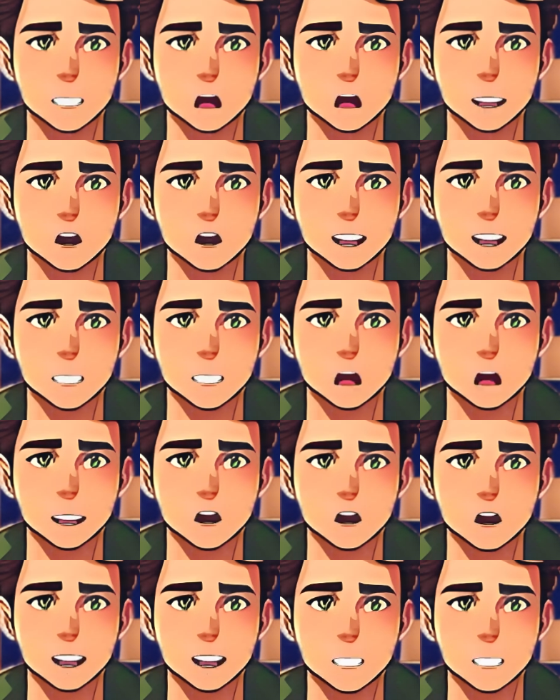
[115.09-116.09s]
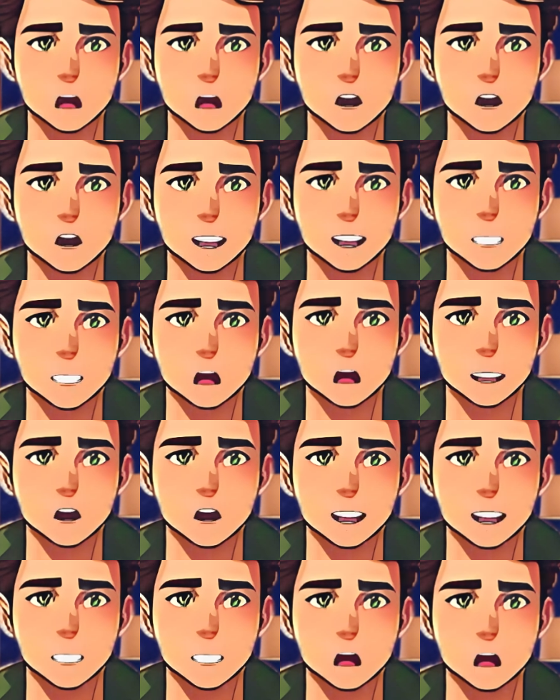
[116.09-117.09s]
Think about using crypto for your
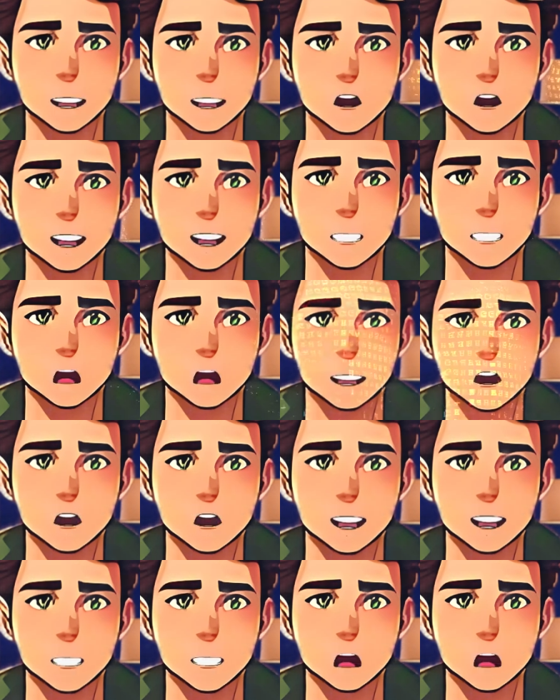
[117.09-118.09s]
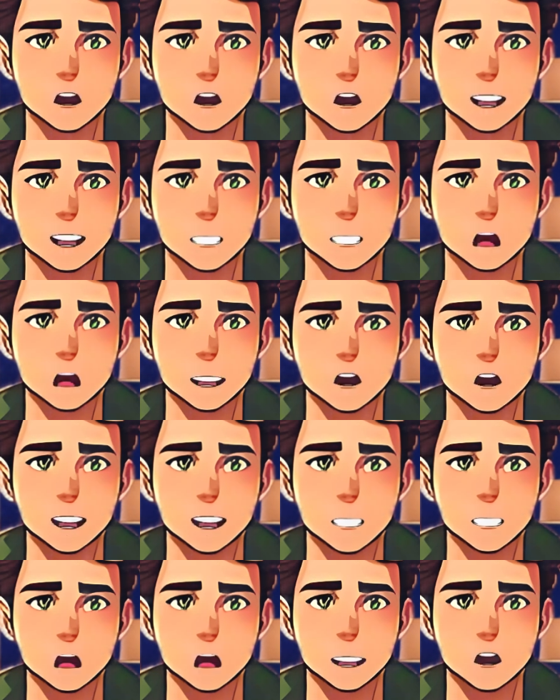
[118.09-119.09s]
business transactions. It can
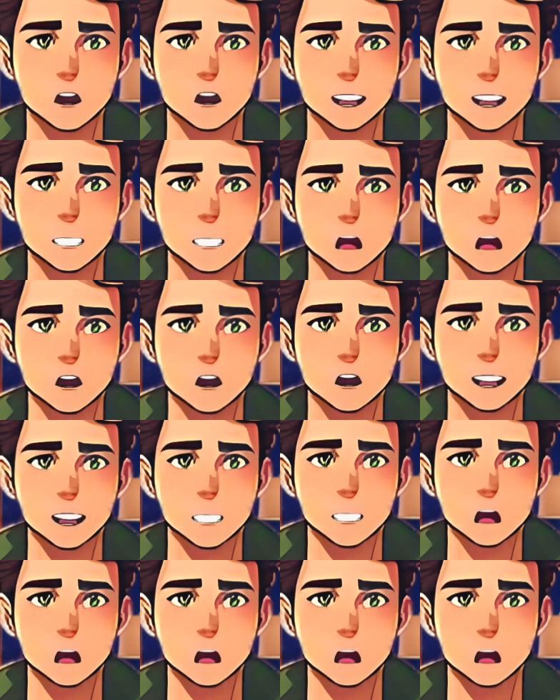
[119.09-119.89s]
save on fees compared to